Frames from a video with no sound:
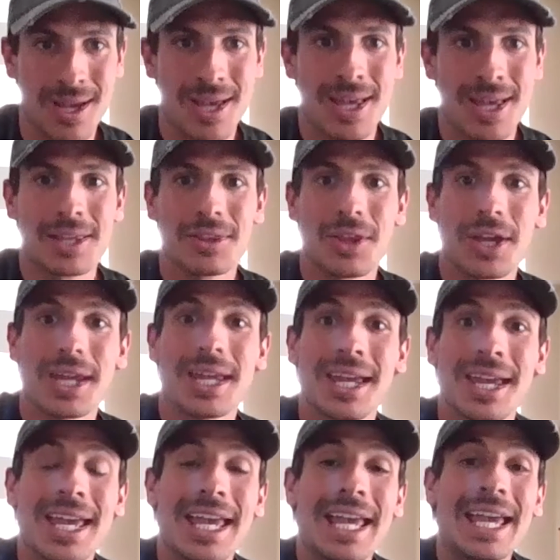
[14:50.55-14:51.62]
Like
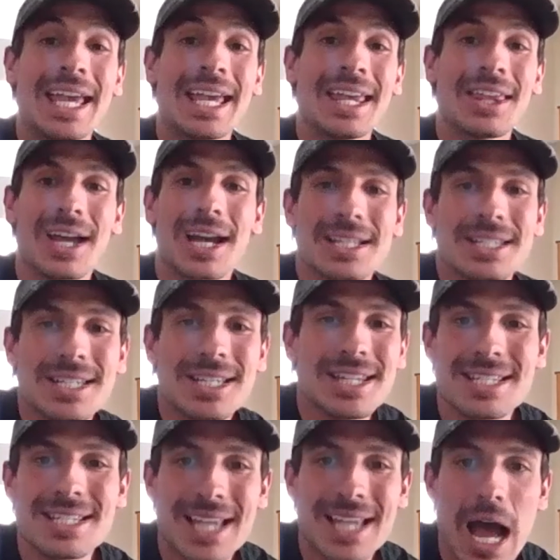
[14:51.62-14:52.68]
I see these
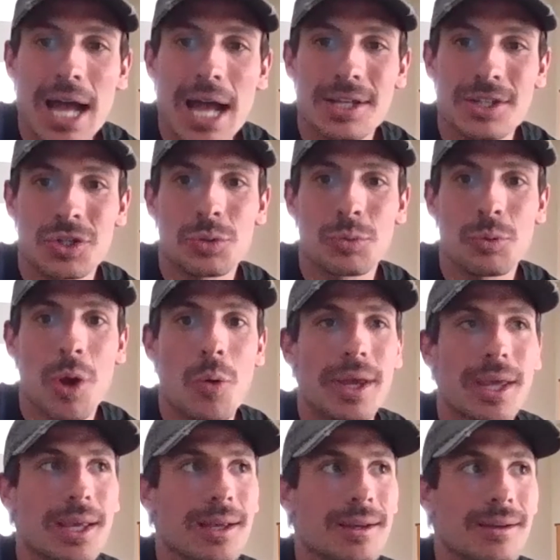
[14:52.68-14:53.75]
guys
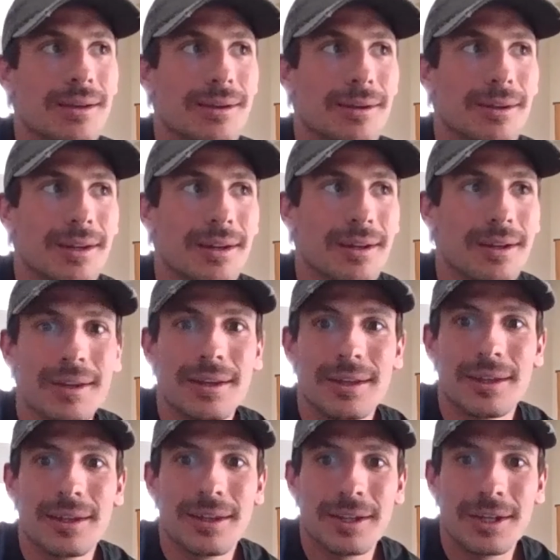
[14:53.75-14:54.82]
throwing,
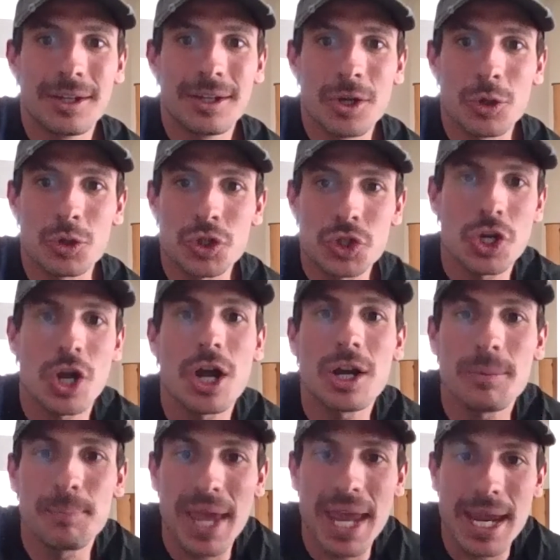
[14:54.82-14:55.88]
you know,
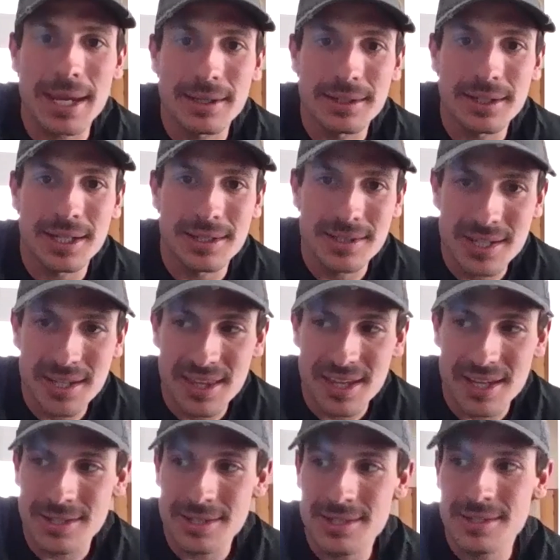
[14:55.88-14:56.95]
chunk bait into
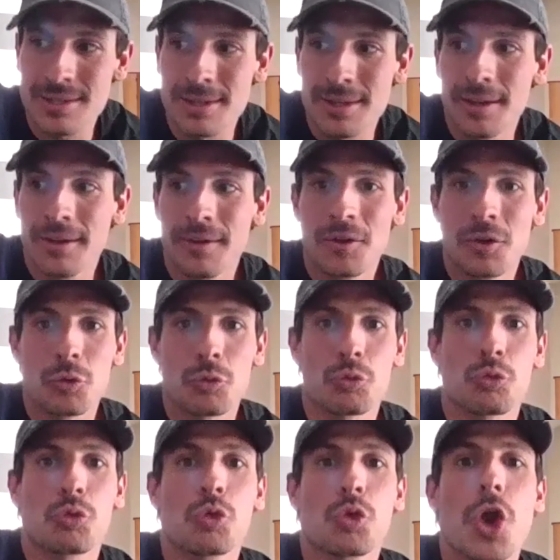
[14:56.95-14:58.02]
this
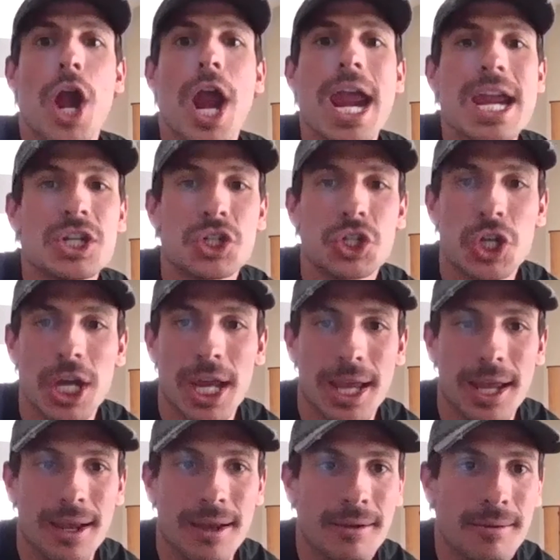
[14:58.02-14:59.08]

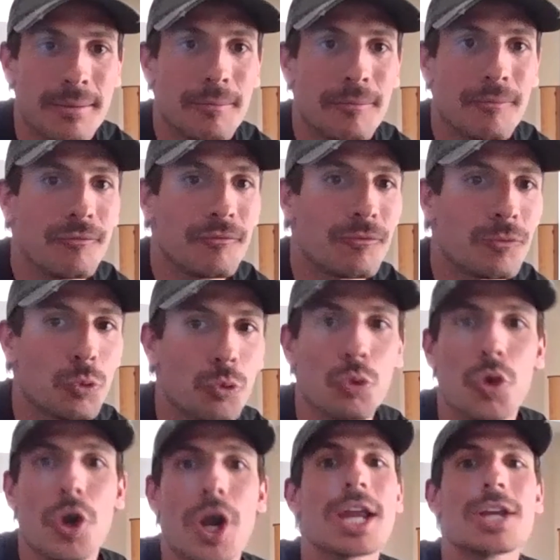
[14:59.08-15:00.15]
raging
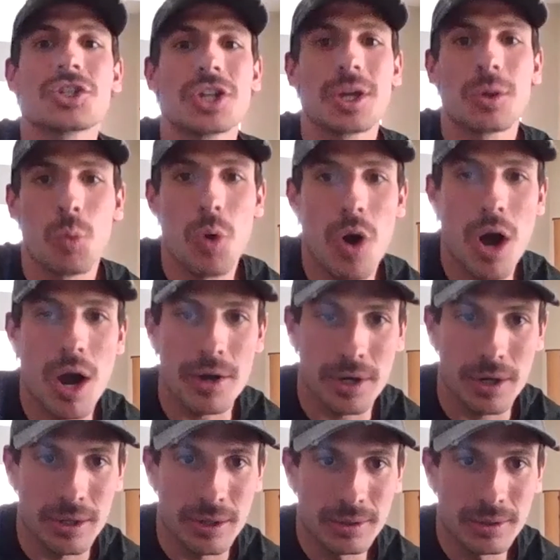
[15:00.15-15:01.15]
water.